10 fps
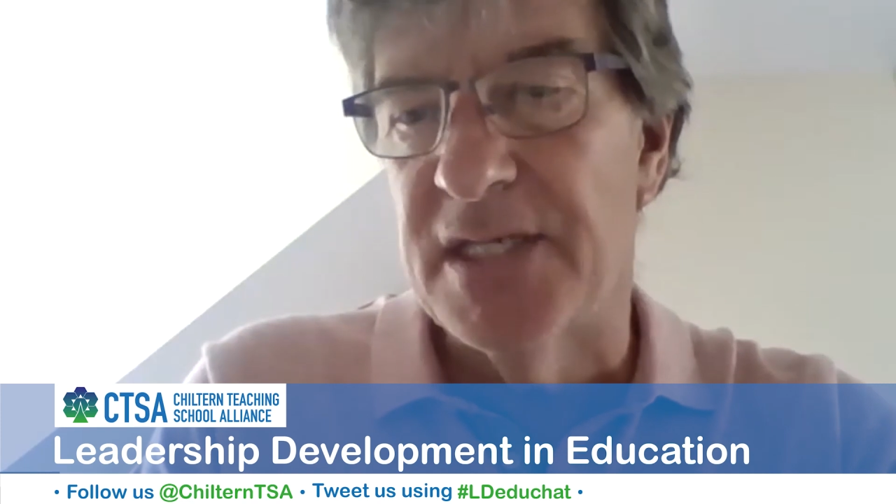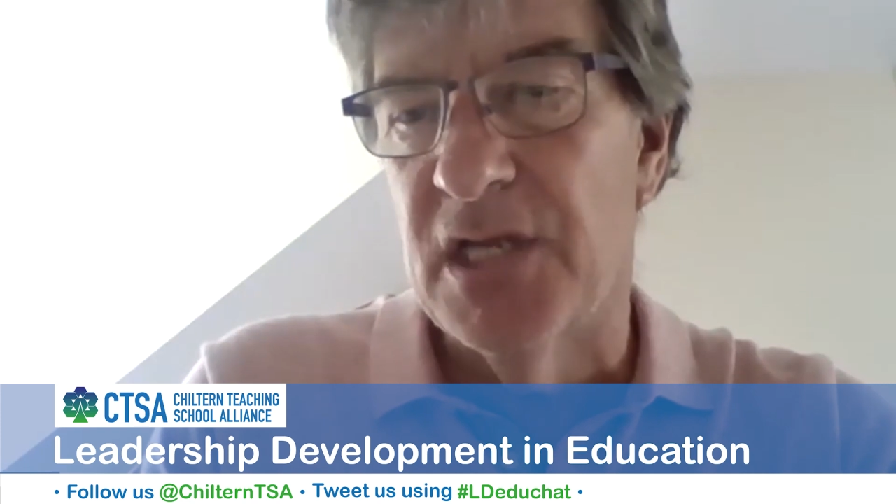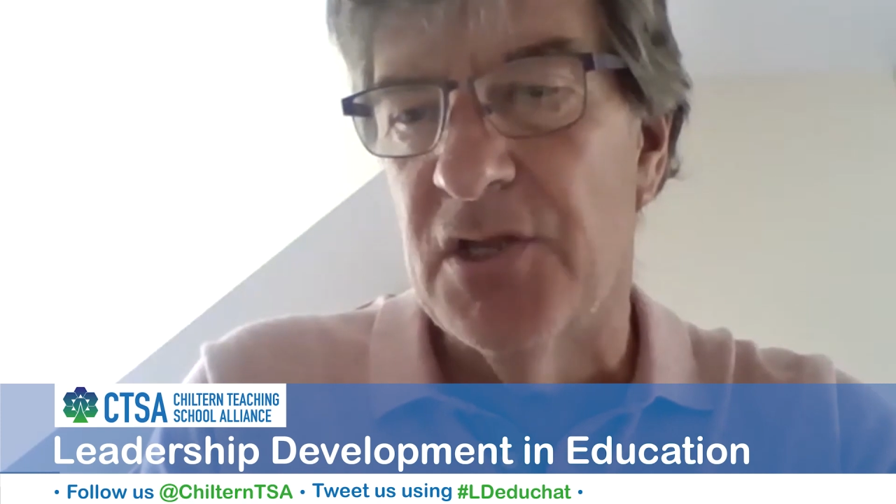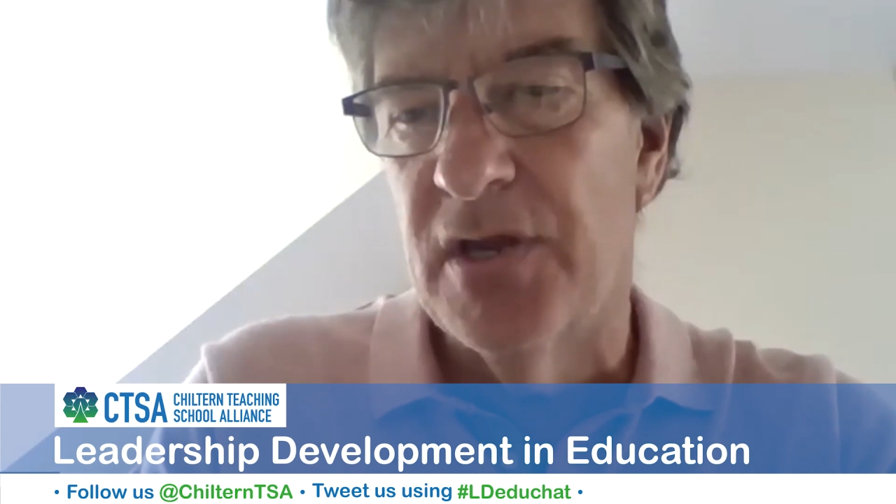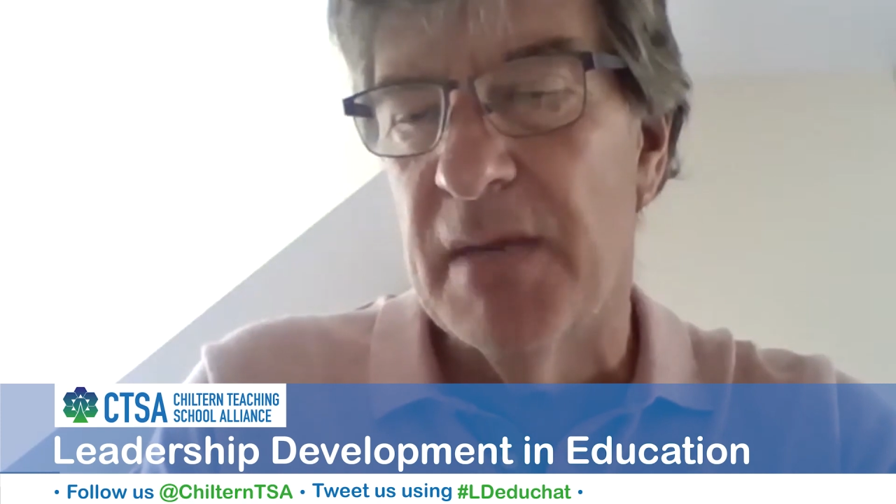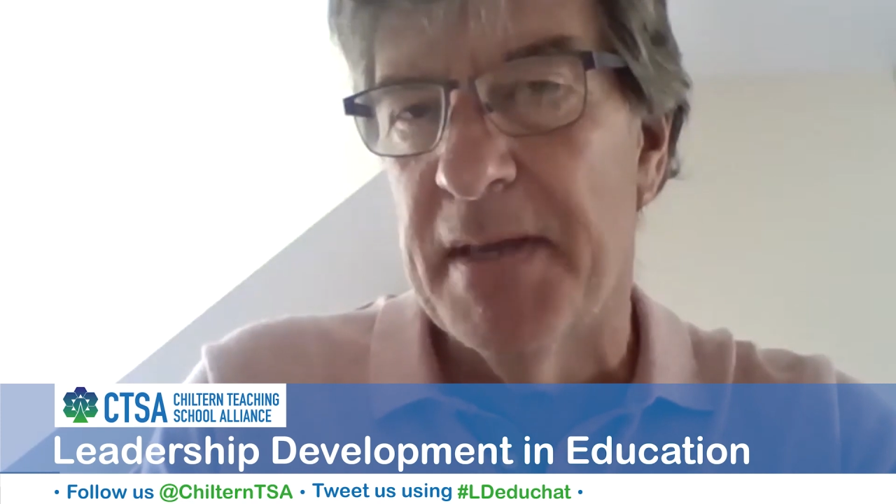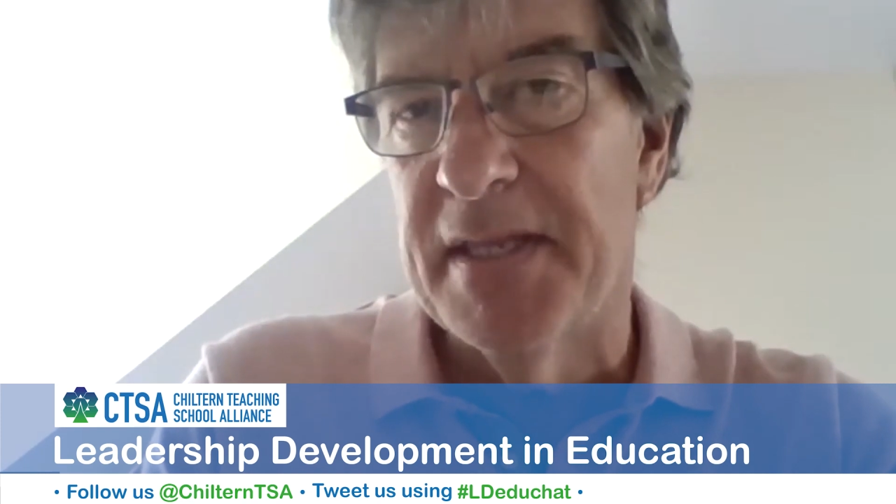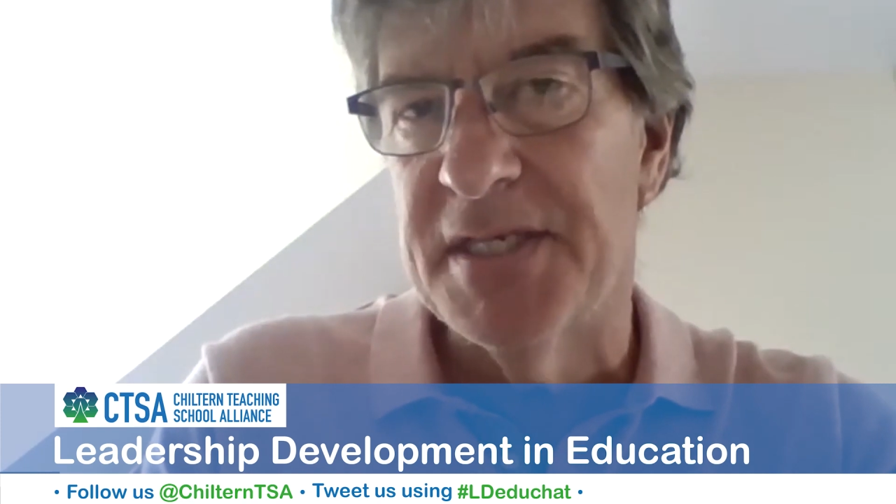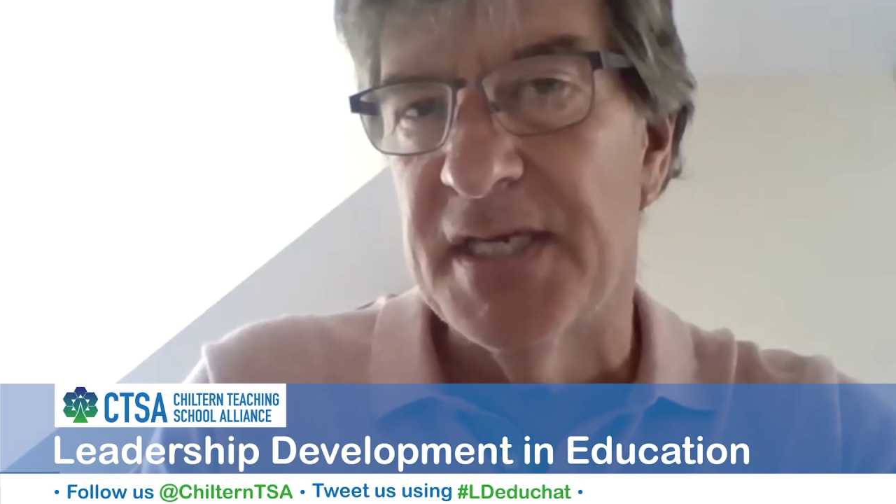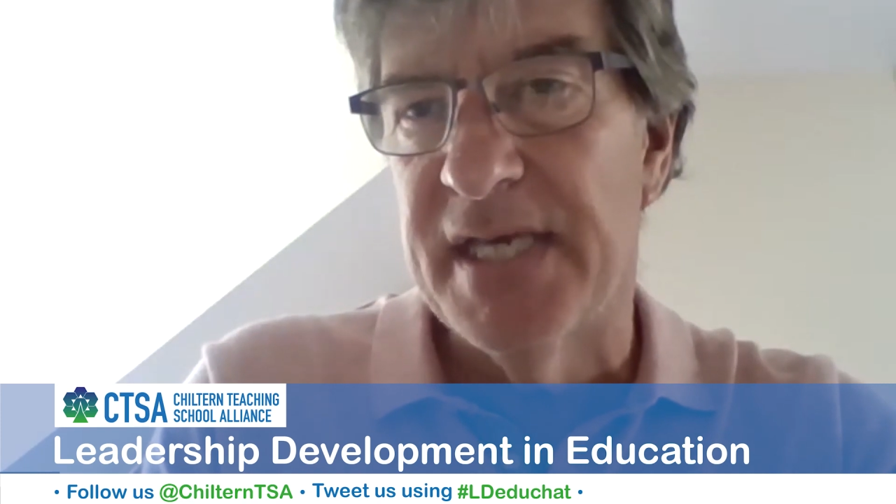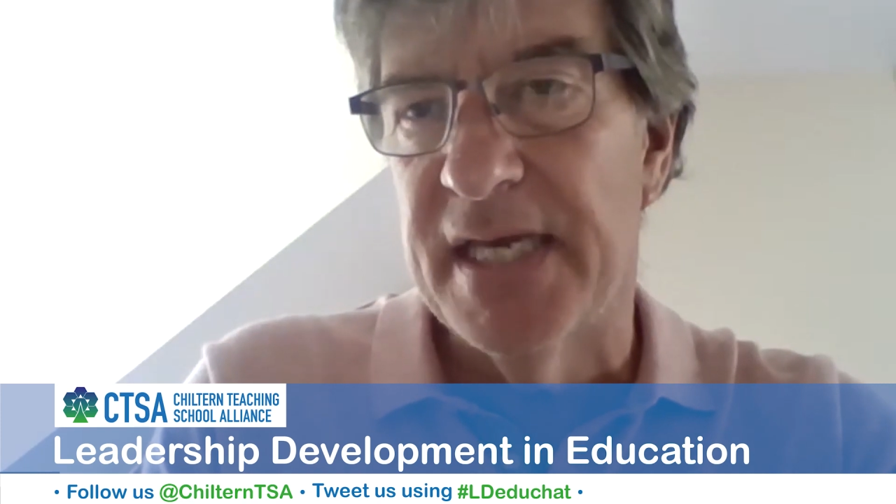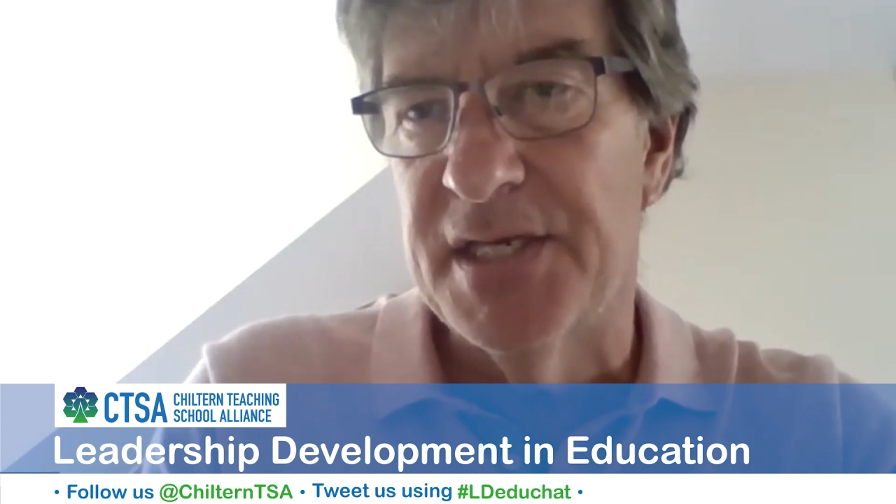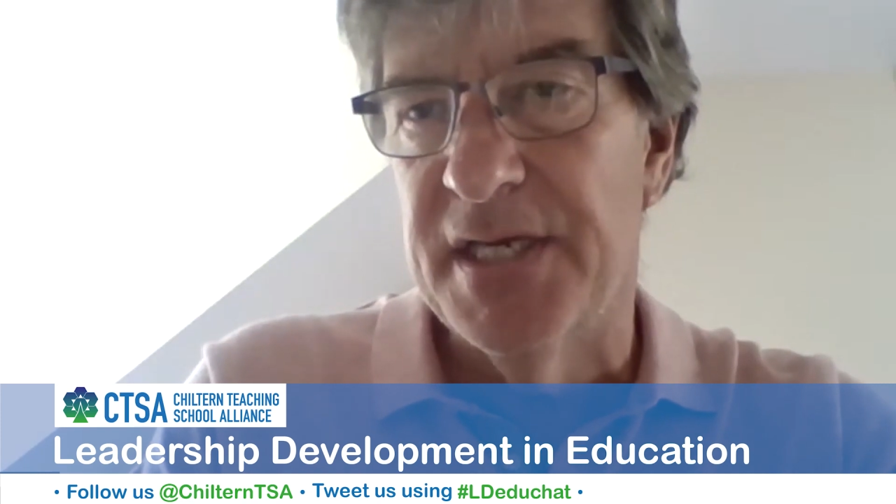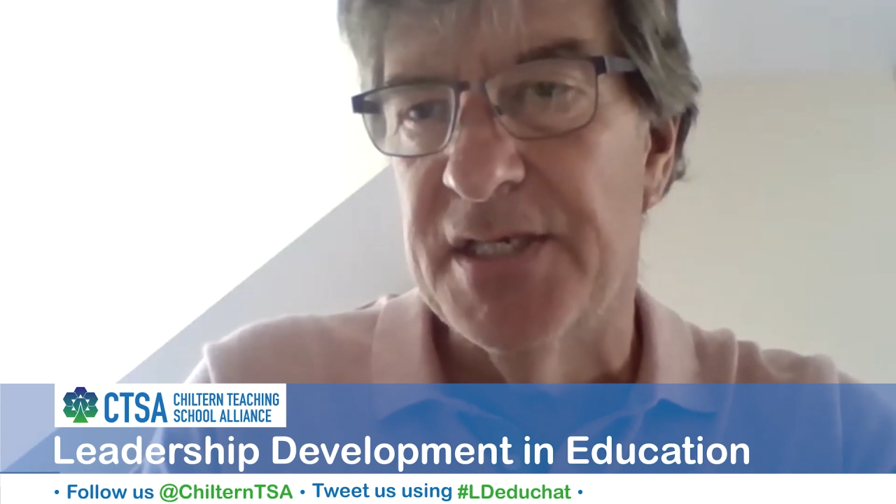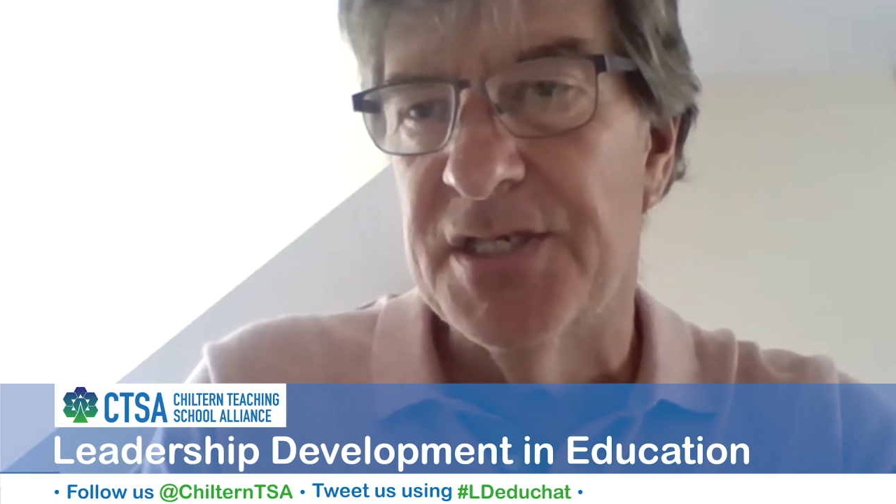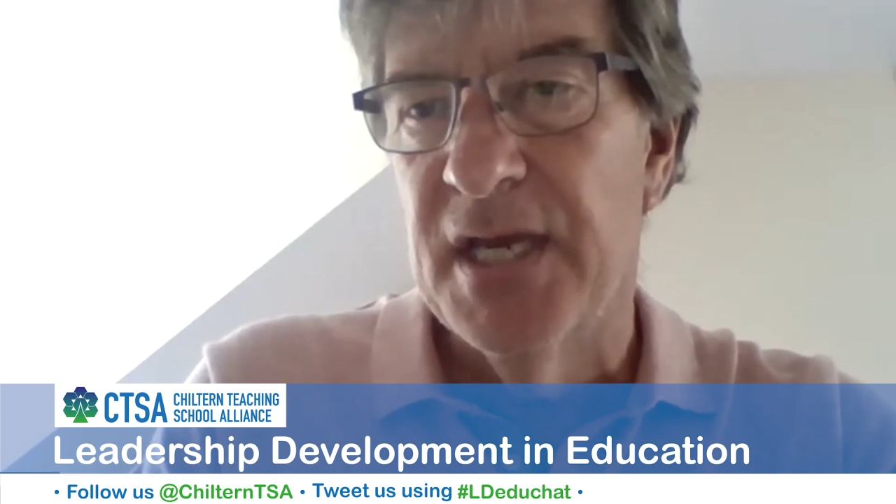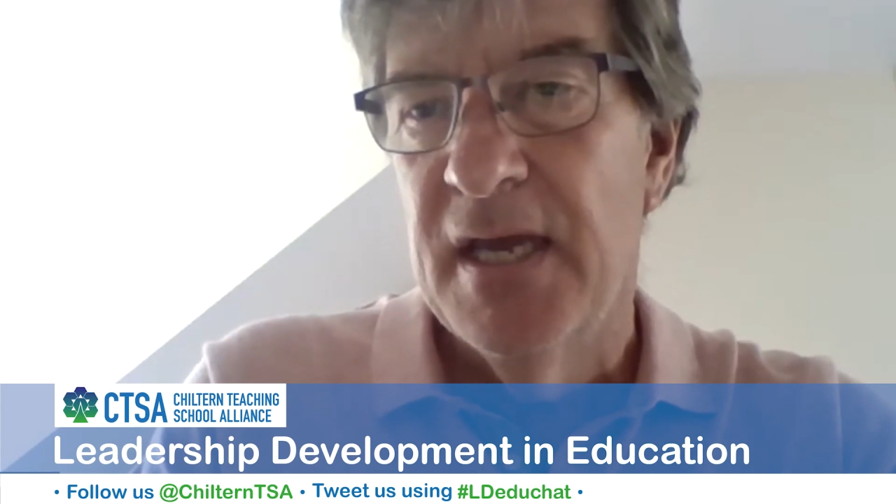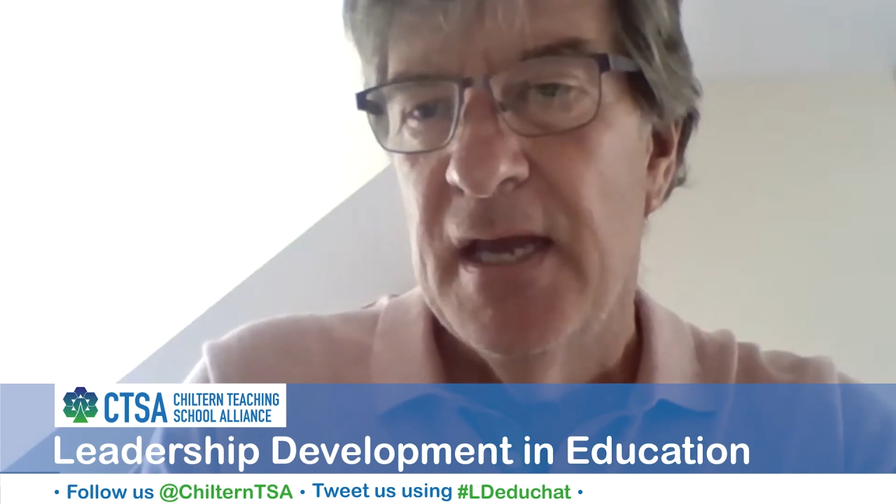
the learning about the successes,